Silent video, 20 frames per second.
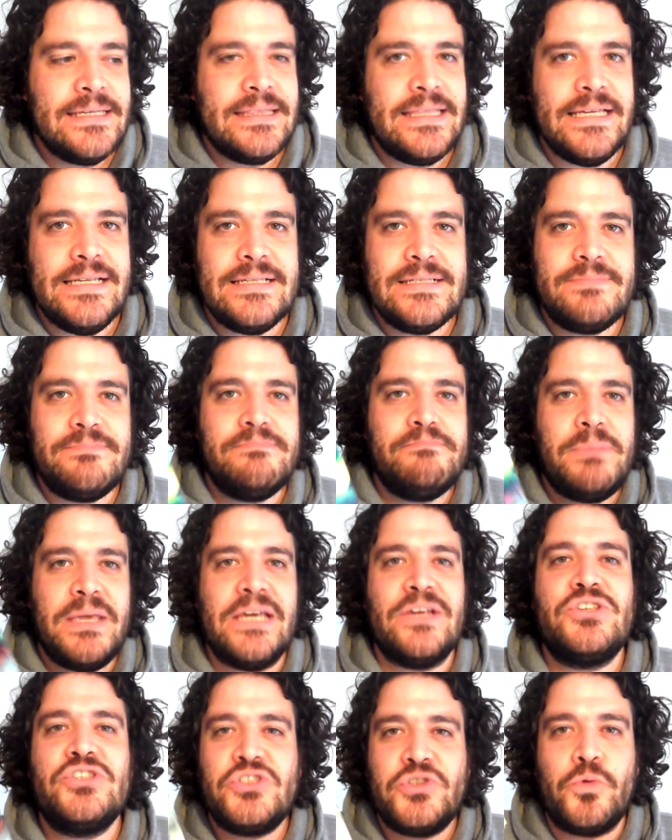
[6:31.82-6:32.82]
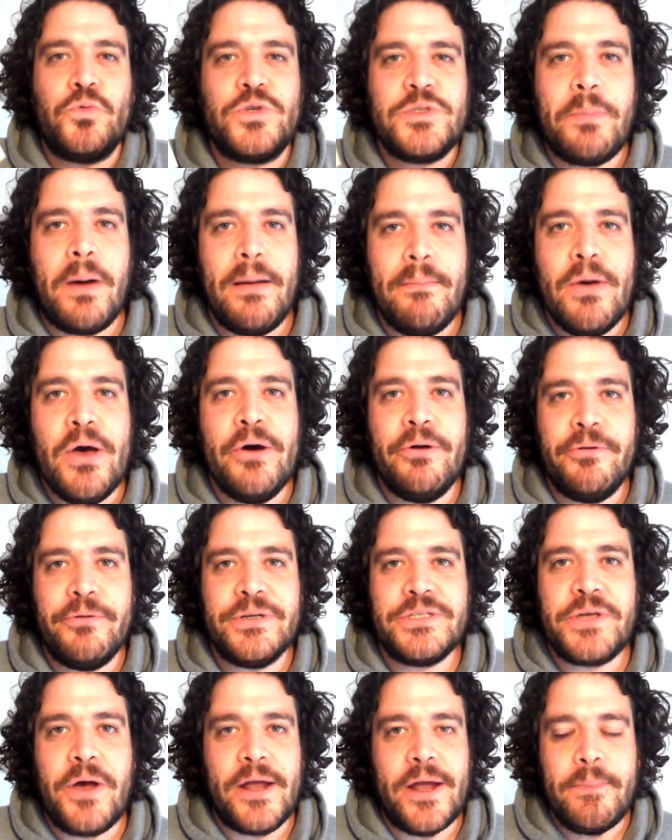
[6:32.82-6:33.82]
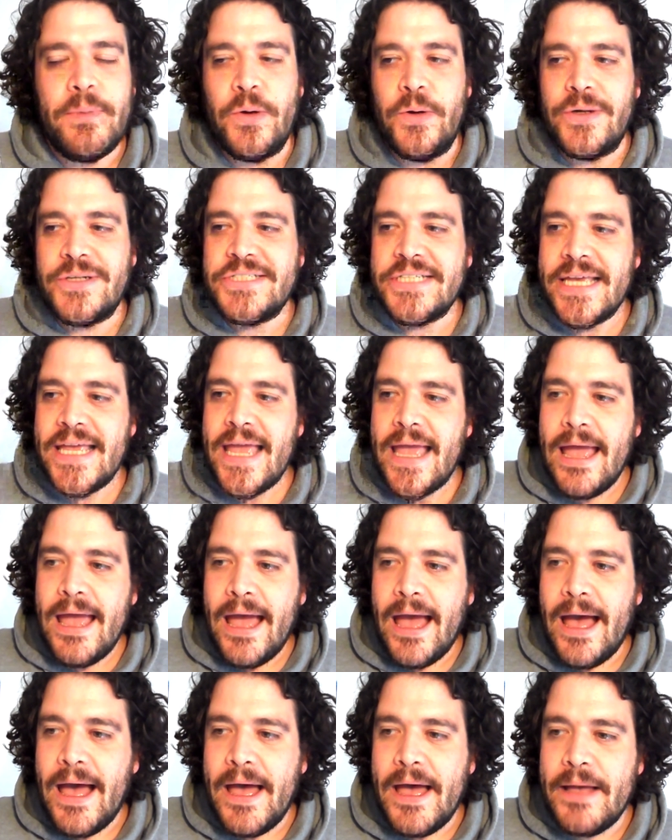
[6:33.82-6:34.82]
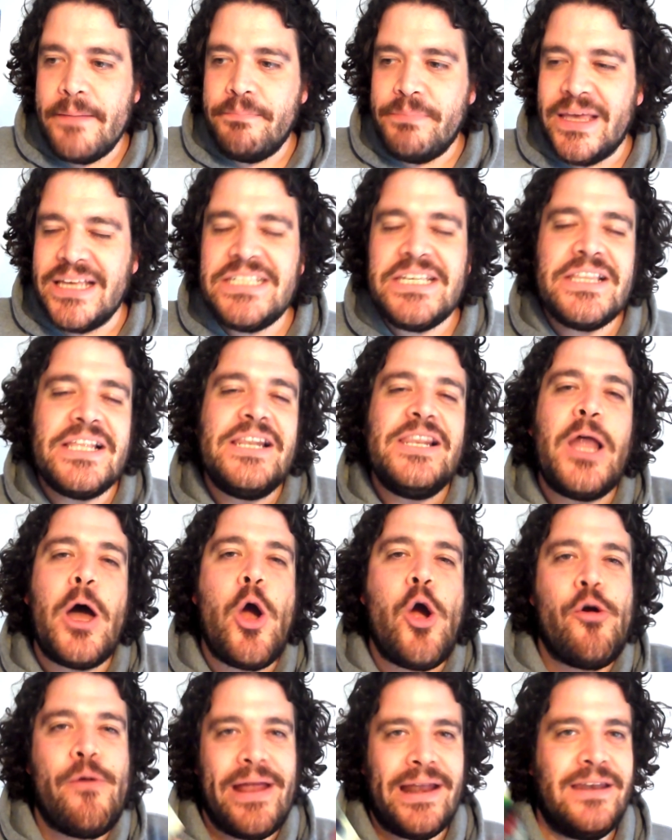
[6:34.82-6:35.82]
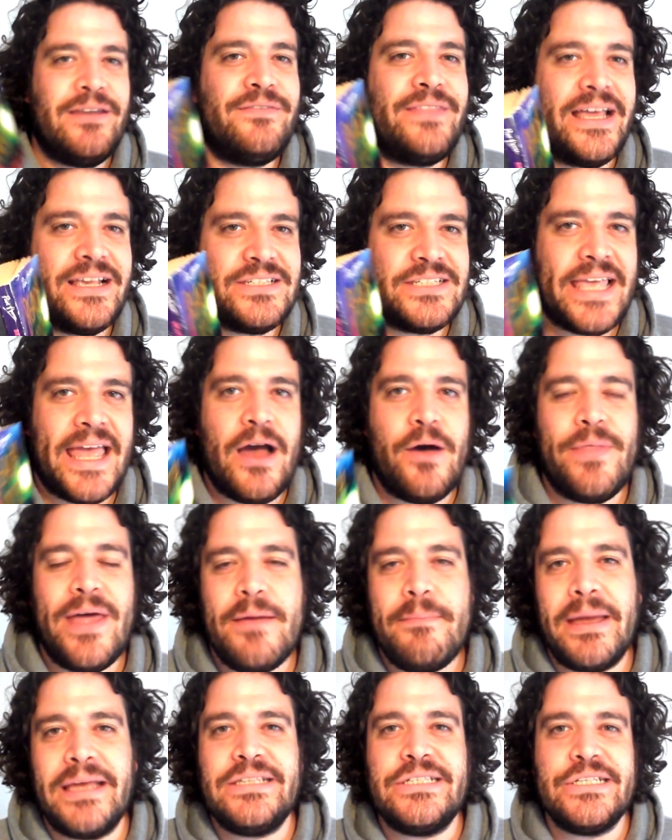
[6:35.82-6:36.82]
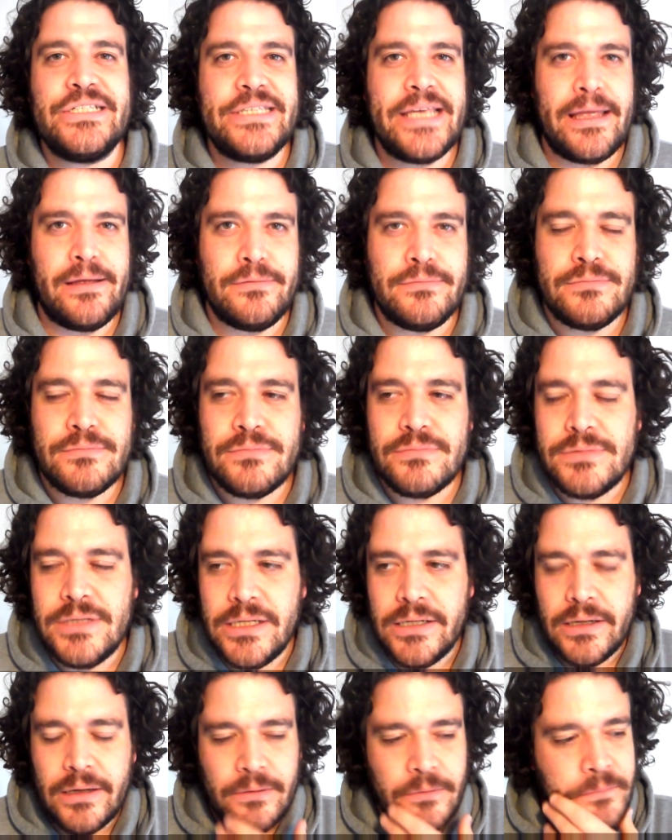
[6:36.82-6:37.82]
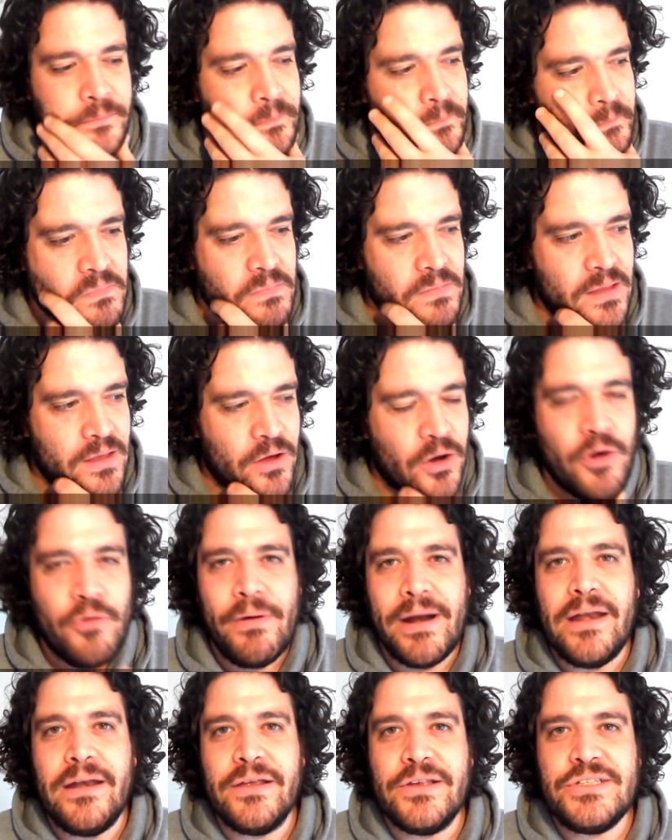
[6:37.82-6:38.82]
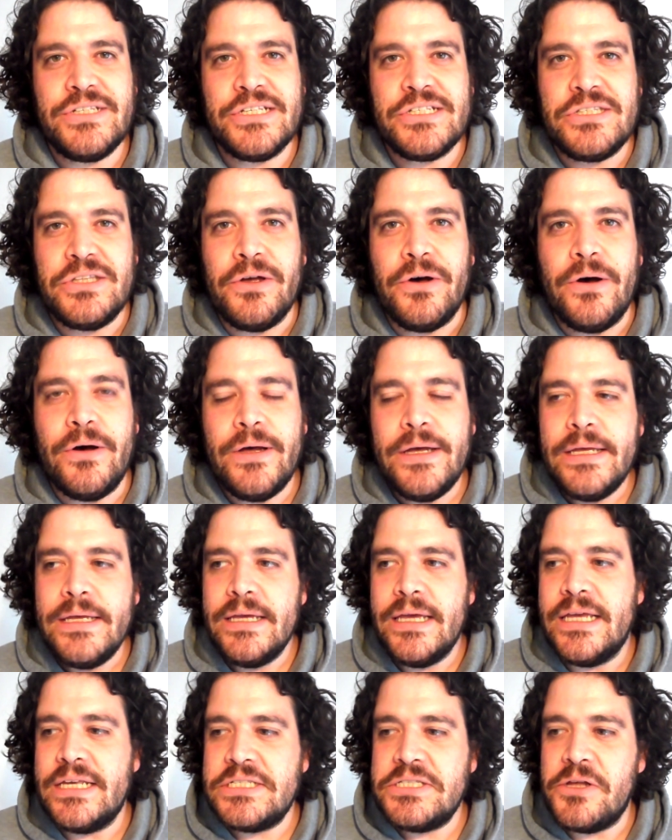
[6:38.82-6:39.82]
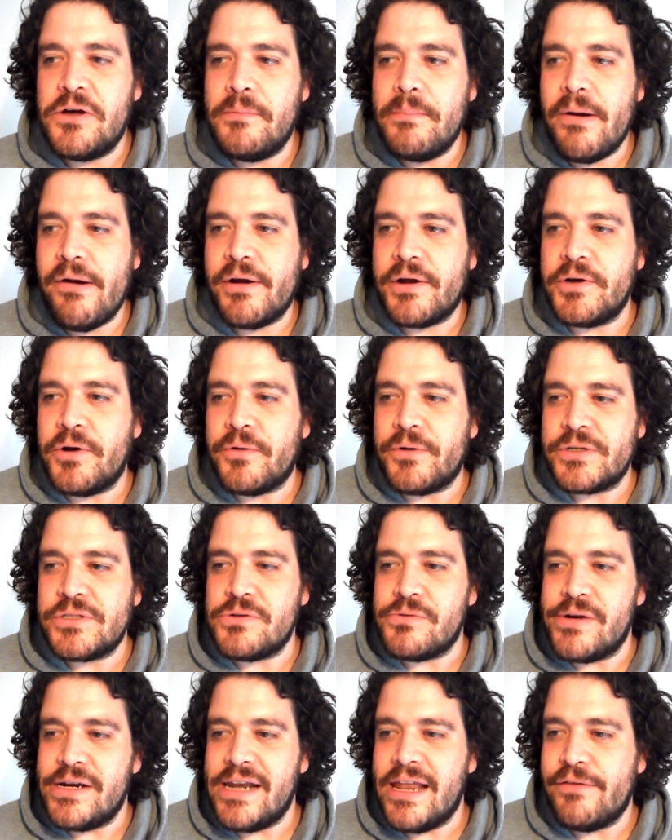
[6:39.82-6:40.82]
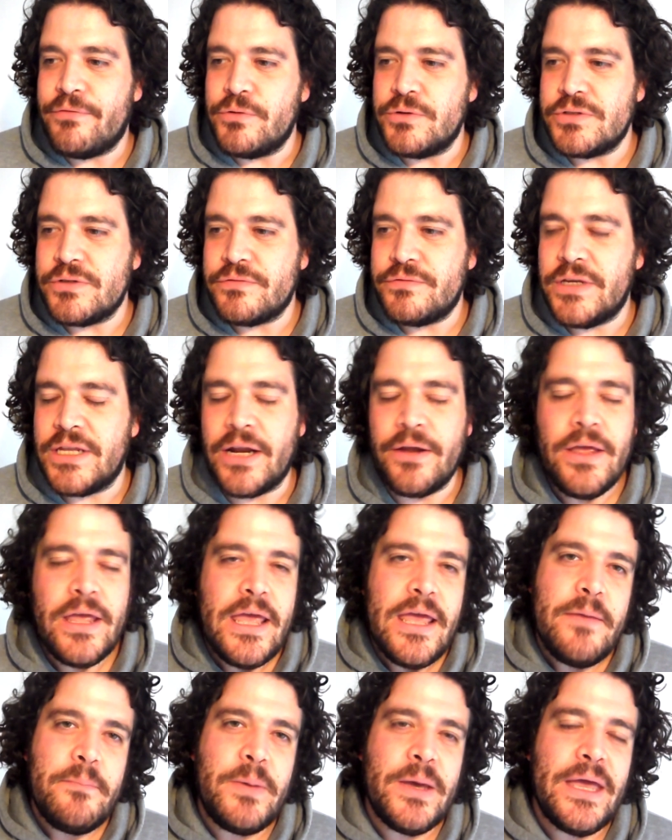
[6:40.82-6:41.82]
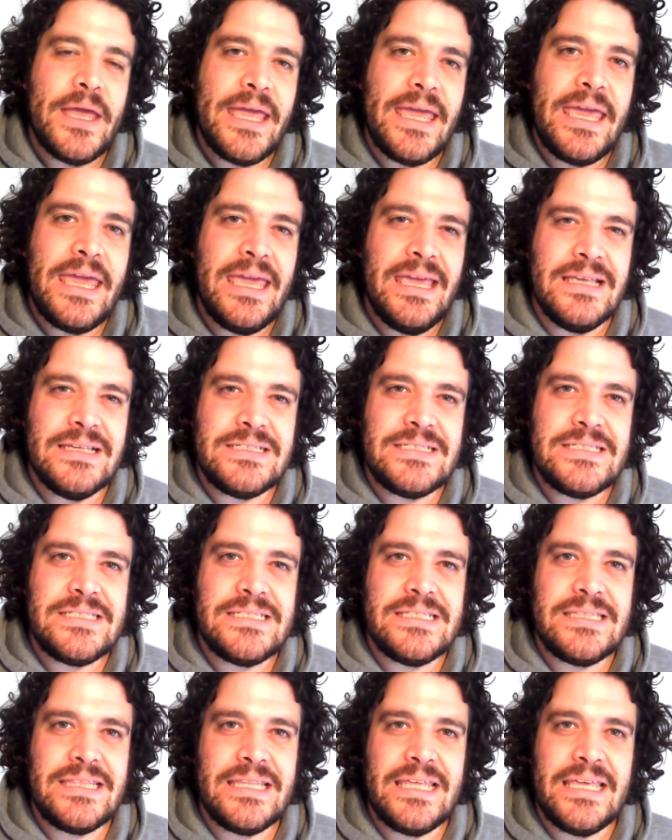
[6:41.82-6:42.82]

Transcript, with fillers: these being stalked by murderers kind of books. Um, it's at the lower end of that scale. That makes it sound, you know, horrendous. It's not. It's not American Horror Story levels of, you know, but it's